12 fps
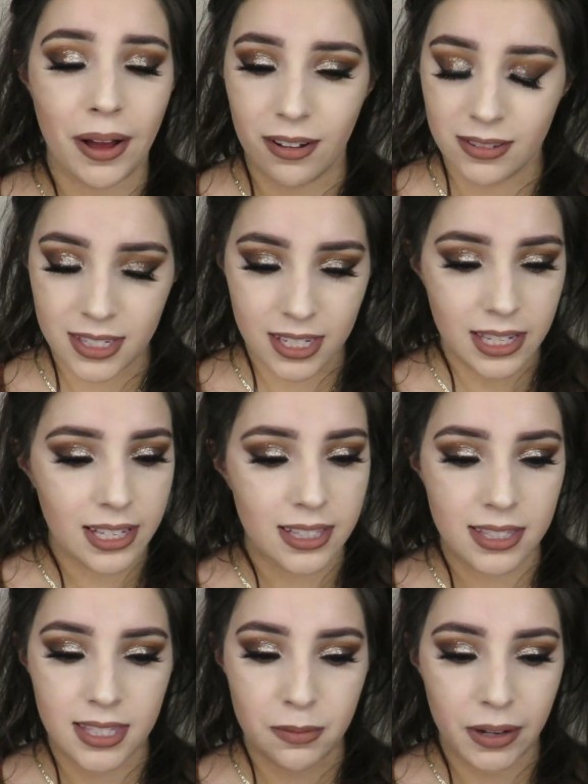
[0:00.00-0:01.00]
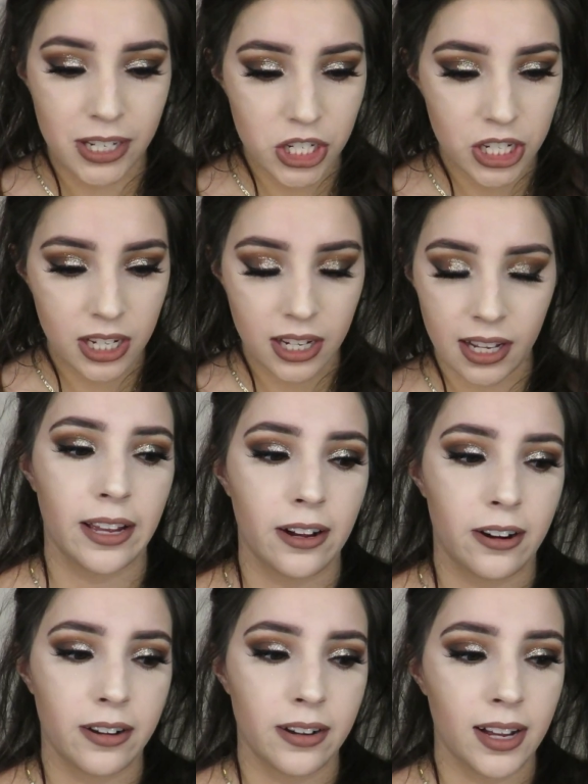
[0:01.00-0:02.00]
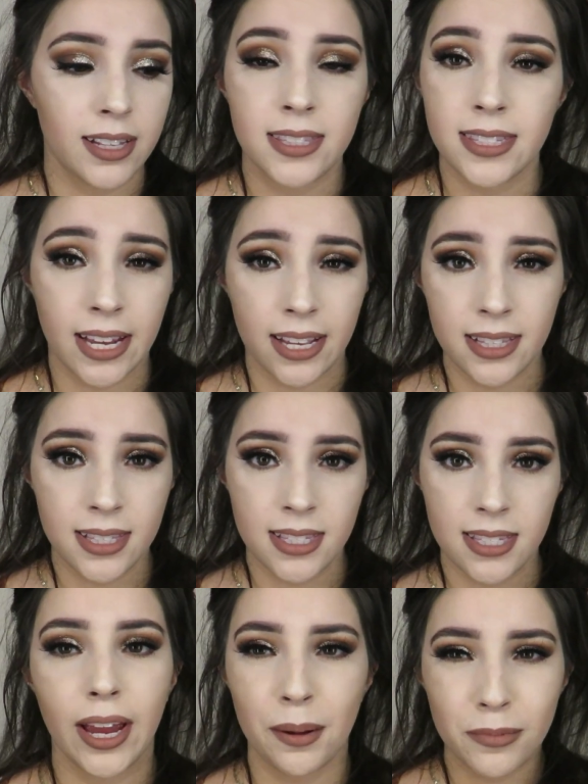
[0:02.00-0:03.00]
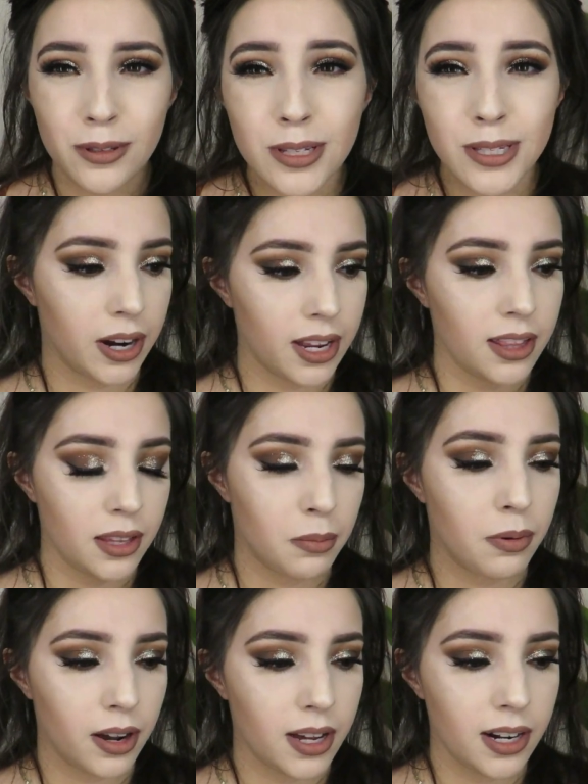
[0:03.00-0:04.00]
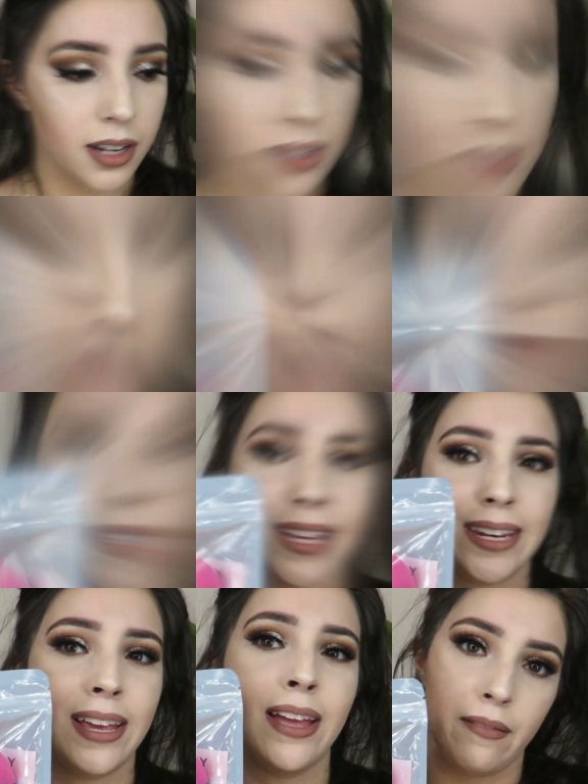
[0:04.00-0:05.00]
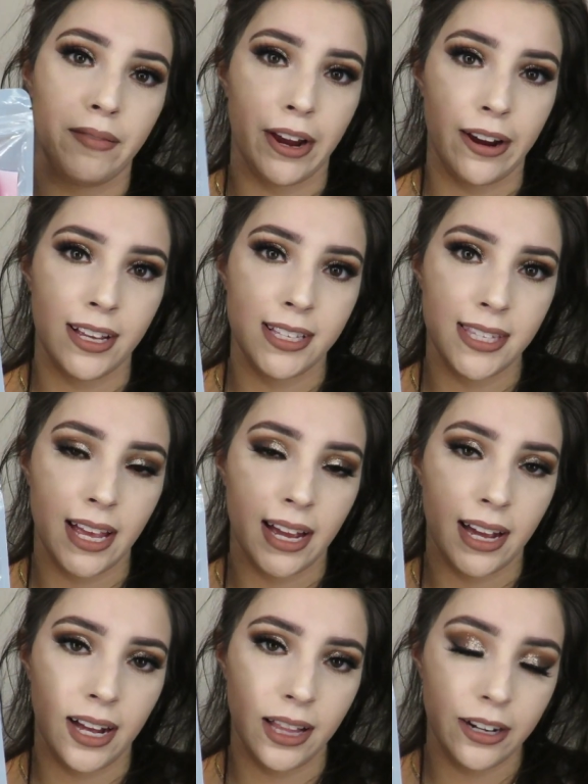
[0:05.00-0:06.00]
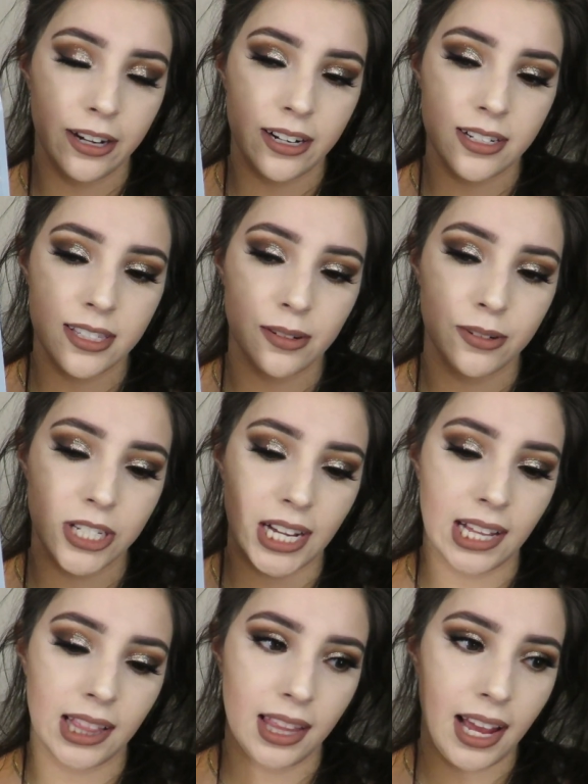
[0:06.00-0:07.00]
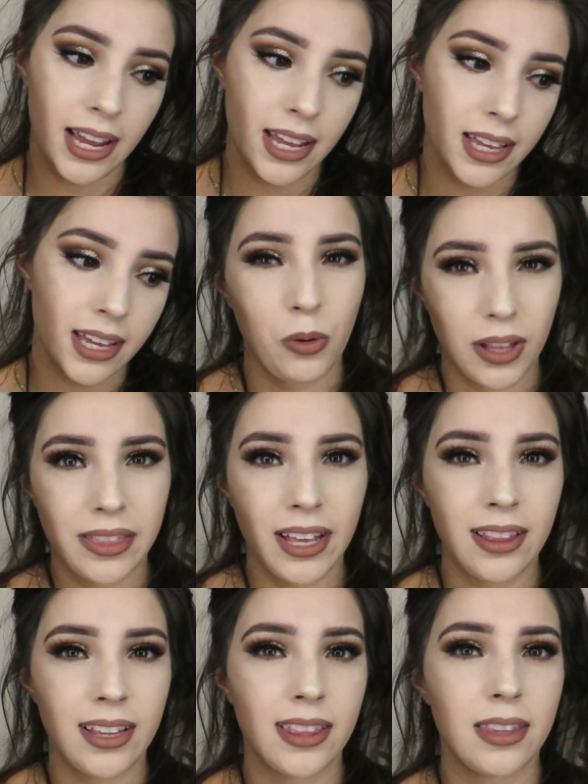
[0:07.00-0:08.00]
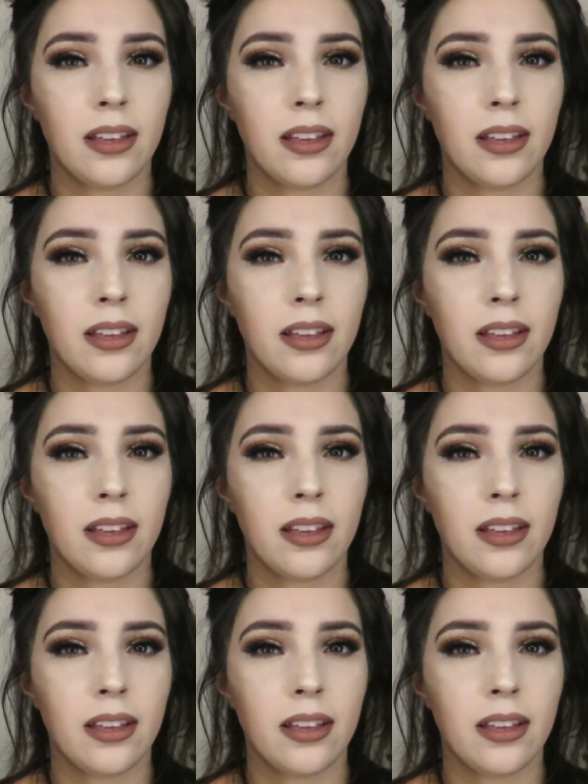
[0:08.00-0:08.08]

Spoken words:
bouncy and spongy. They are not dense. You're able to work in the product. So it comes in various colors, which I like. One thing that